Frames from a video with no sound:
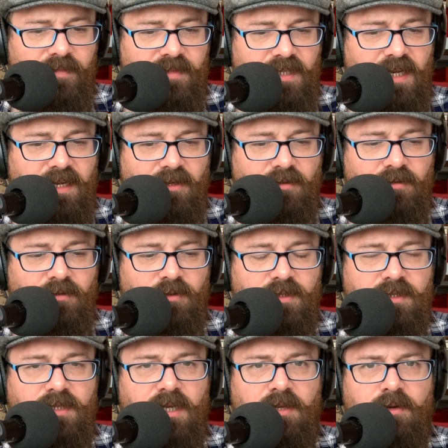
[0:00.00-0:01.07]
Tail or
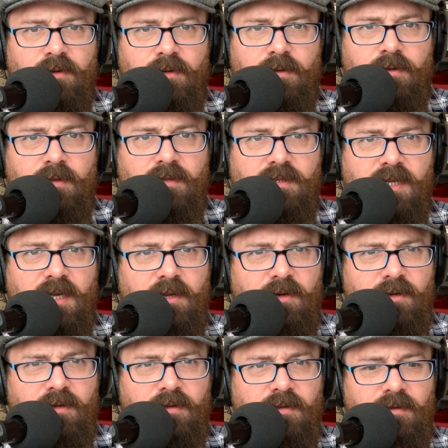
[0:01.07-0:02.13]
teru.
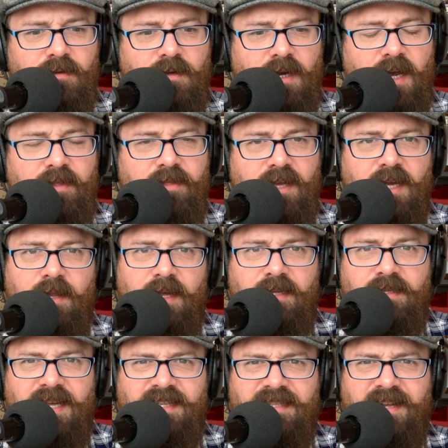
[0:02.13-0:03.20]
I think
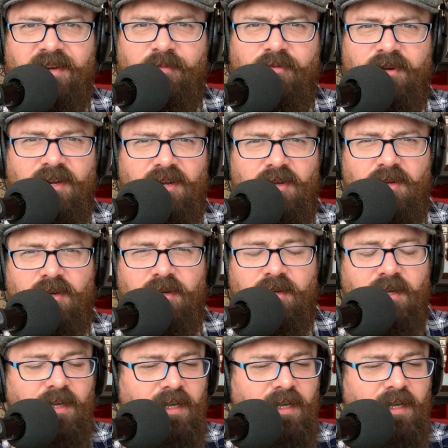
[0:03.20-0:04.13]
that sounded pretty good.